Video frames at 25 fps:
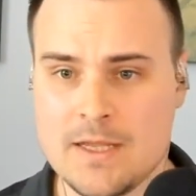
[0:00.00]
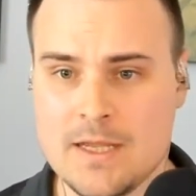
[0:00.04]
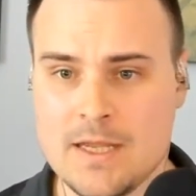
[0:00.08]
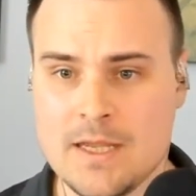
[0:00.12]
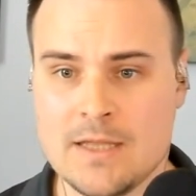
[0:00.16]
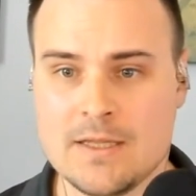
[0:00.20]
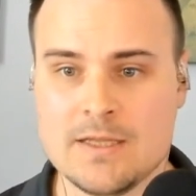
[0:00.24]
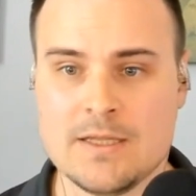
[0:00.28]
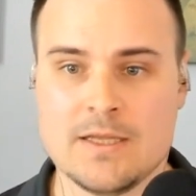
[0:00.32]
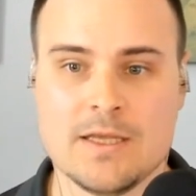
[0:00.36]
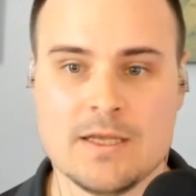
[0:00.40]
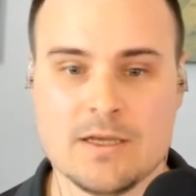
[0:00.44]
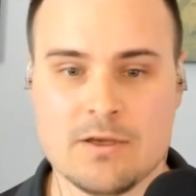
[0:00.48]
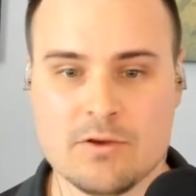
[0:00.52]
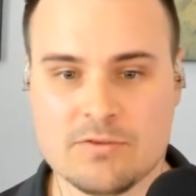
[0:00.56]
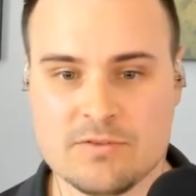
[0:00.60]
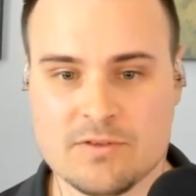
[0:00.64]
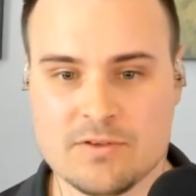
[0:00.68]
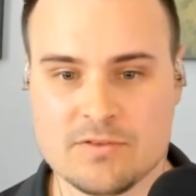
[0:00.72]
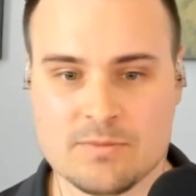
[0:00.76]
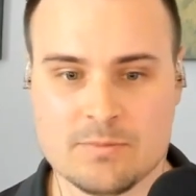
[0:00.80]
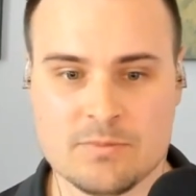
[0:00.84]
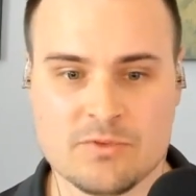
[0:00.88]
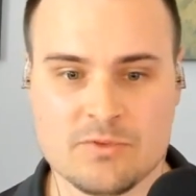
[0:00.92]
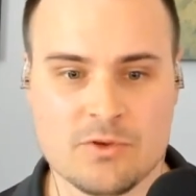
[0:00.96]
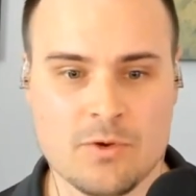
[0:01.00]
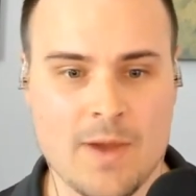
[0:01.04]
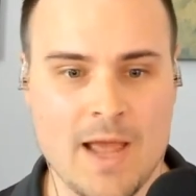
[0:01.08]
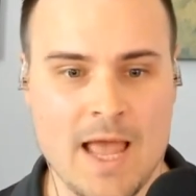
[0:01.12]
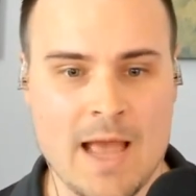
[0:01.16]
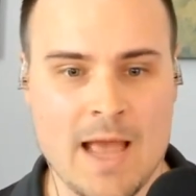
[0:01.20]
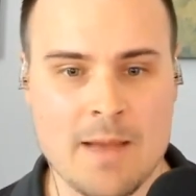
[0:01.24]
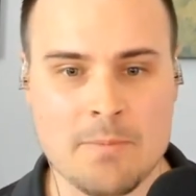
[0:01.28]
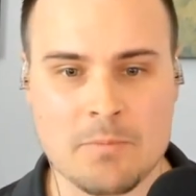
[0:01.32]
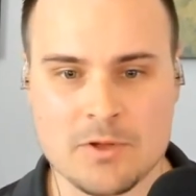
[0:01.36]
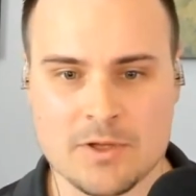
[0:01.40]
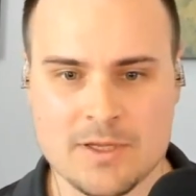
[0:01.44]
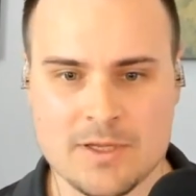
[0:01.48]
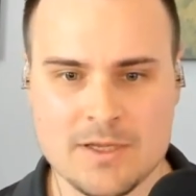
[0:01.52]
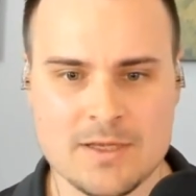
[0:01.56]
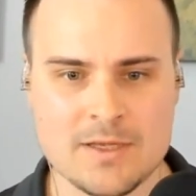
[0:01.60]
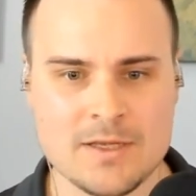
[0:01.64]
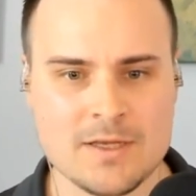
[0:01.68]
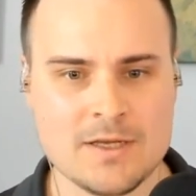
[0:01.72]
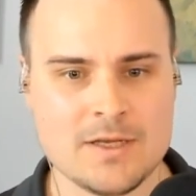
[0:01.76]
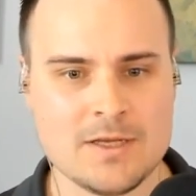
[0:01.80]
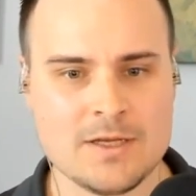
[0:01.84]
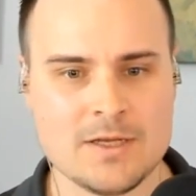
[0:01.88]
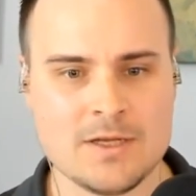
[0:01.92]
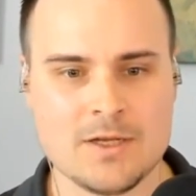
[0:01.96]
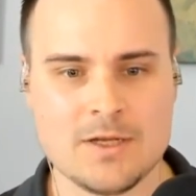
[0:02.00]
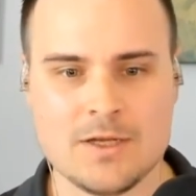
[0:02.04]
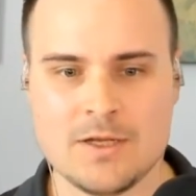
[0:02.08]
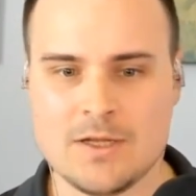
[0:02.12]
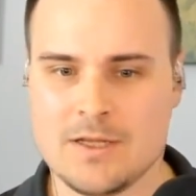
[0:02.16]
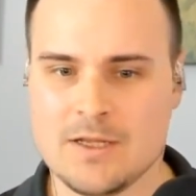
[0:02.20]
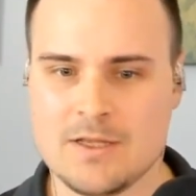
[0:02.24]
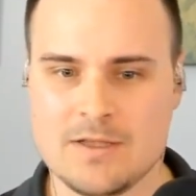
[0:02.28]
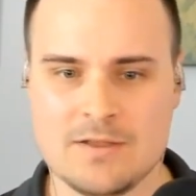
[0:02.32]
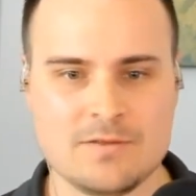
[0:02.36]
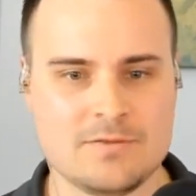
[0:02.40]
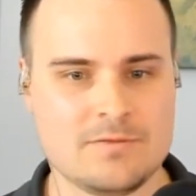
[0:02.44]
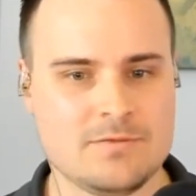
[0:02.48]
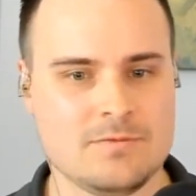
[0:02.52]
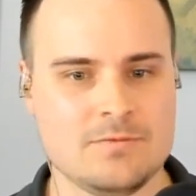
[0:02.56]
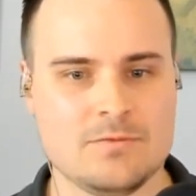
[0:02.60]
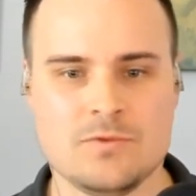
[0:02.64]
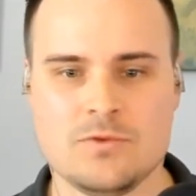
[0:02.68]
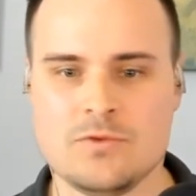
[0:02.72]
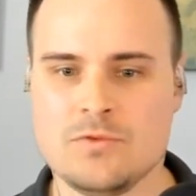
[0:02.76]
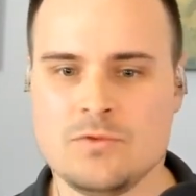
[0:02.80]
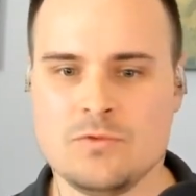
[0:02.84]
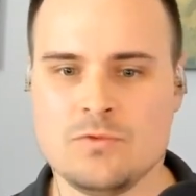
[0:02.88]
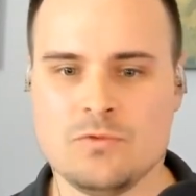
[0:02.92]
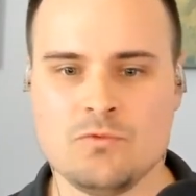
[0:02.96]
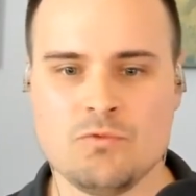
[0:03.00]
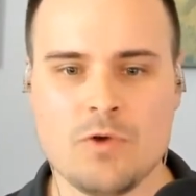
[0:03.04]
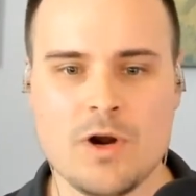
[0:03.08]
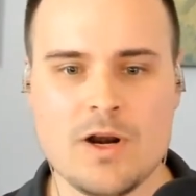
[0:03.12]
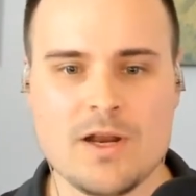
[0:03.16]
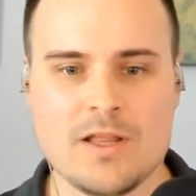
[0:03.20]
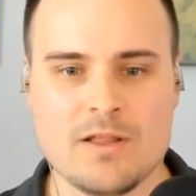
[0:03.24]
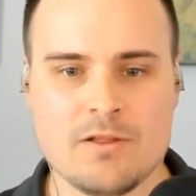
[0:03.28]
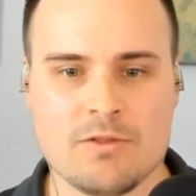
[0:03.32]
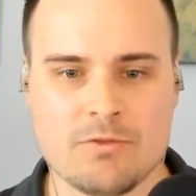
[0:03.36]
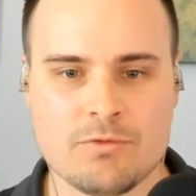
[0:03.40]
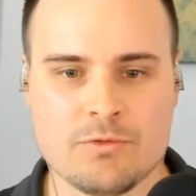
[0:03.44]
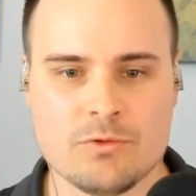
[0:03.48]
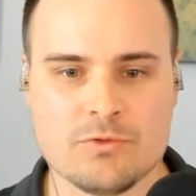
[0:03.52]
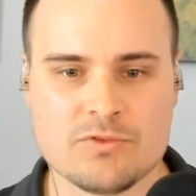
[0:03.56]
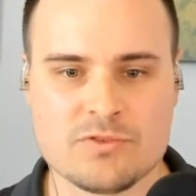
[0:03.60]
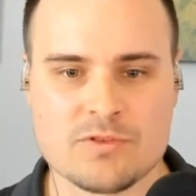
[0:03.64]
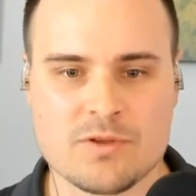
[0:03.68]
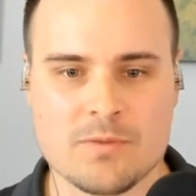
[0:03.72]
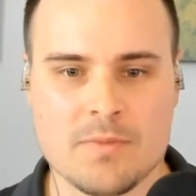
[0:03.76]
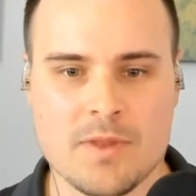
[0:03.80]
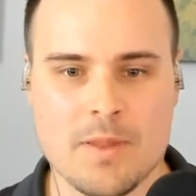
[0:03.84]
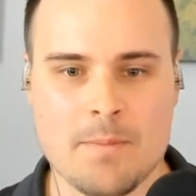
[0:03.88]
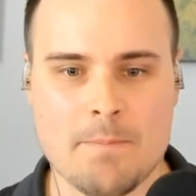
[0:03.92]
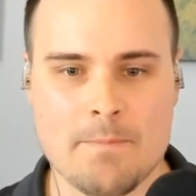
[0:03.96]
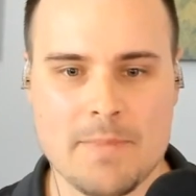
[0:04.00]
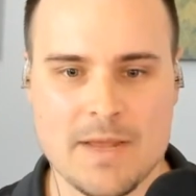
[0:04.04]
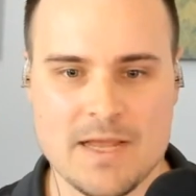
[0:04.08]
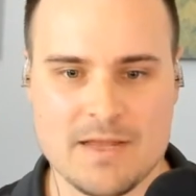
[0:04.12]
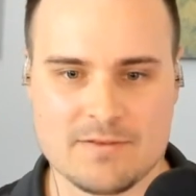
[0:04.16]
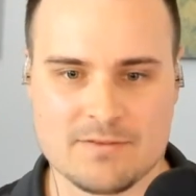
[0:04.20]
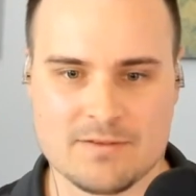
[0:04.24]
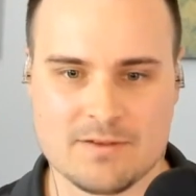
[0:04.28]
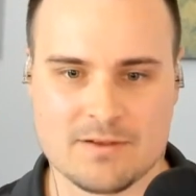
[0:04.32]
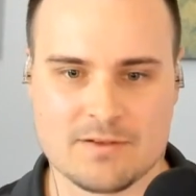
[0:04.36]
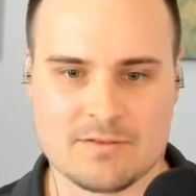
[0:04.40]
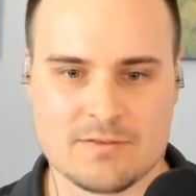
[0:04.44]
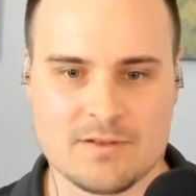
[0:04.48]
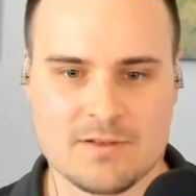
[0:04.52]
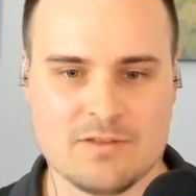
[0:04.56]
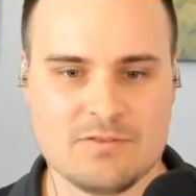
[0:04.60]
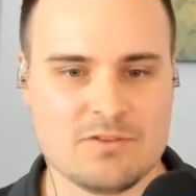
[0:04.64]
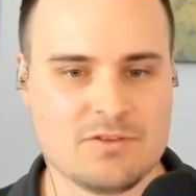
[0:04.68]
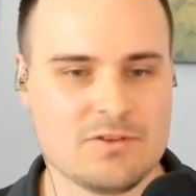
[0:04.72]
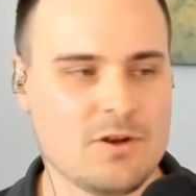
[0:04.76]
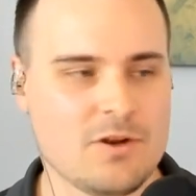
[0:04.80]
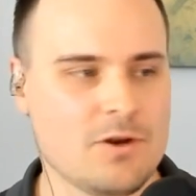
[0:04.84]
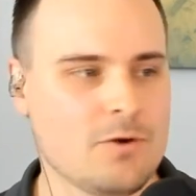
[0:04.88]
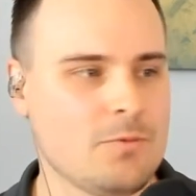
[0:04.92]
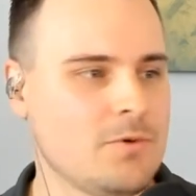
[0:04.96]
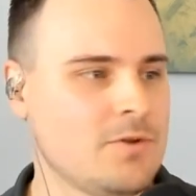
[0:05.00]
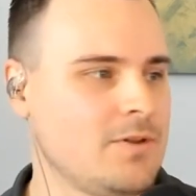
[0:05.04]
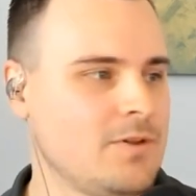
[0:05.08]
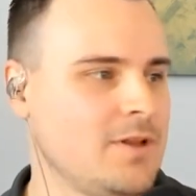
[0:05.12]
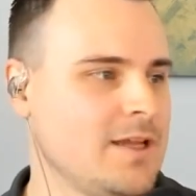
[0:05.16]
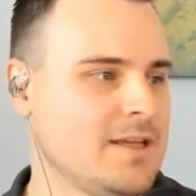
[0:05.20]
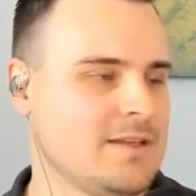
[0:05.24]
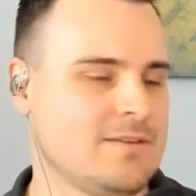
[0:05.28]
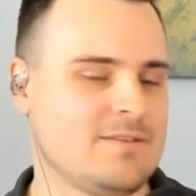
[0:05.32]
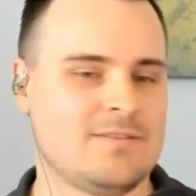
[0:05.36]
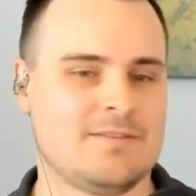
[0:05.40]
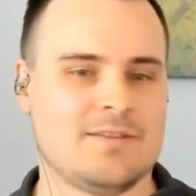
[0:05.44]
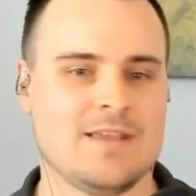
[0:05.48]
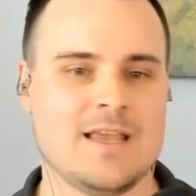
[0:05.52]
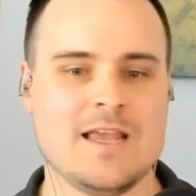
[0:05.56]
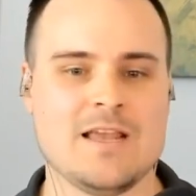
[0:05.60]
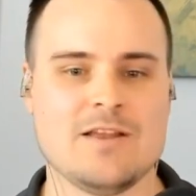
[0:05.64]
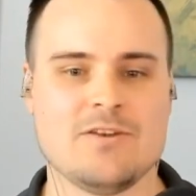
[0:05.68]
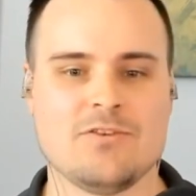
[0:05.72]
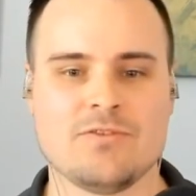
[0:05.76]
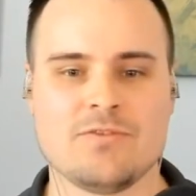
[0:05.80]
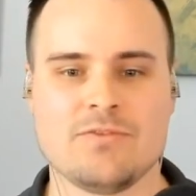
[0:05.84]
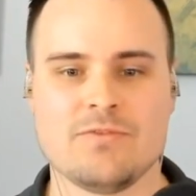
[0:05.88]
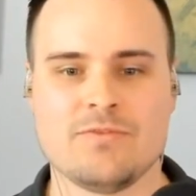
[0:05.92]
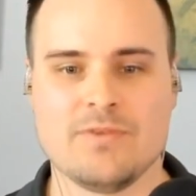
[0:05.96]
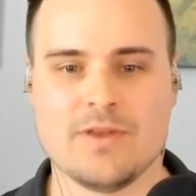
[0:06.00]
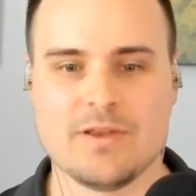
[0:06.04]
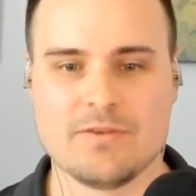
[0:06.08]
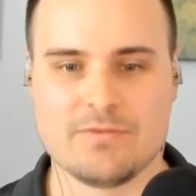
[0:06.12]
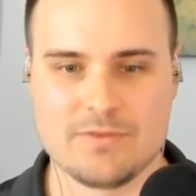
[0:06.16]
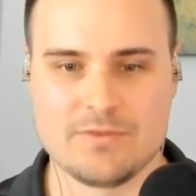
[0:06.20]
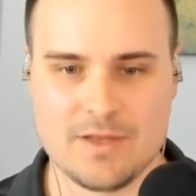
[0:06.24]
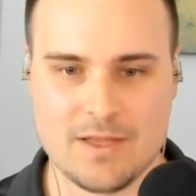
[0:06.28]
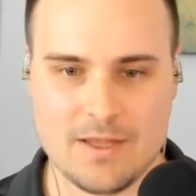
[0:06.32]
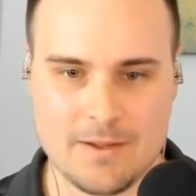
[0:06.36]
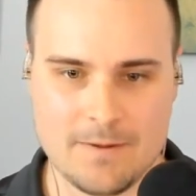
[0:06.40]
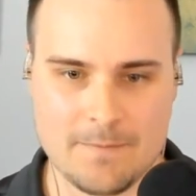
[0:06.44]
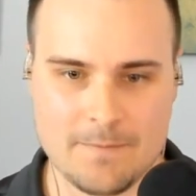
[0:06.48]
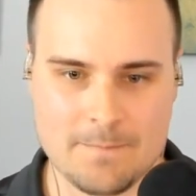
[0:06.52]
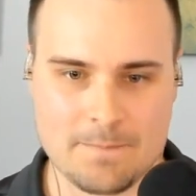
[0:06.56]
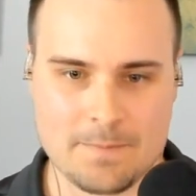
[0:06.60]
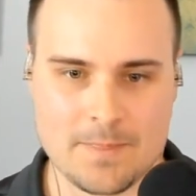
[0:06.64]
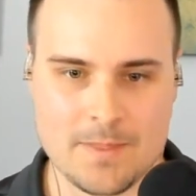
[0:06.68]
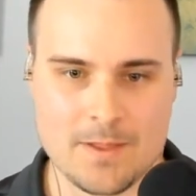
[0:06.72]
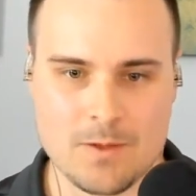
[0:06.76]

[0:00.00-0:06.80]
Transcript: in the ecosystem. So Emily is running through some of the basics. Let's start with like Sage 50.